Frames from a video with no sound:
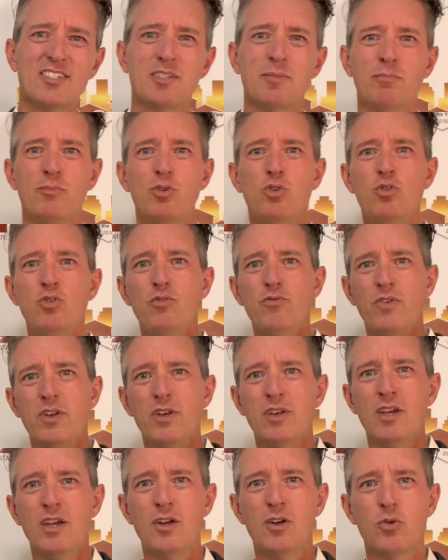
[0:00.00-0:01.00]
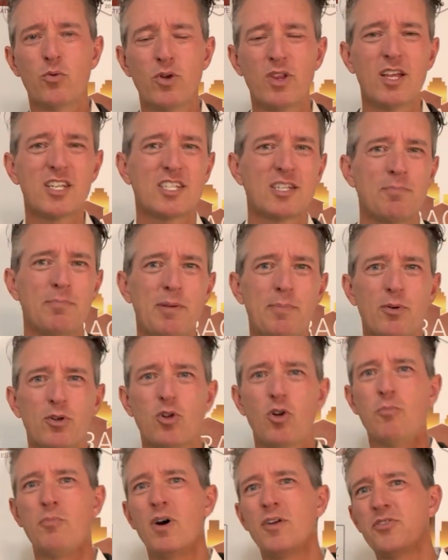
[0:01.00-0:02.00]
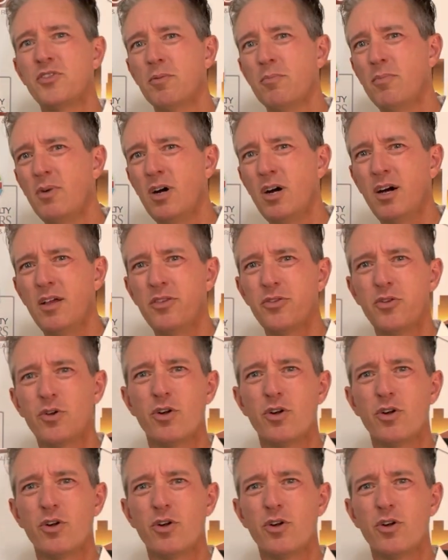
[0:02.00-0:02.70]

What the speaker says: to move, and we let some people go month to month,